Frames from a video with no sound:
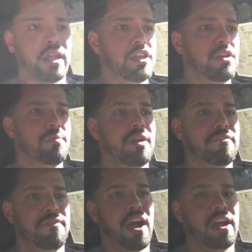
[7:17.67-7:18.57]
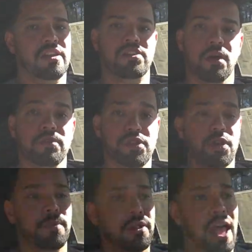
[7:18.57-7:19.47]
that you may find some
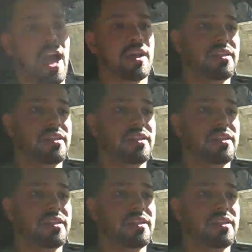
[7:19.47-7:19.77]
turbo lag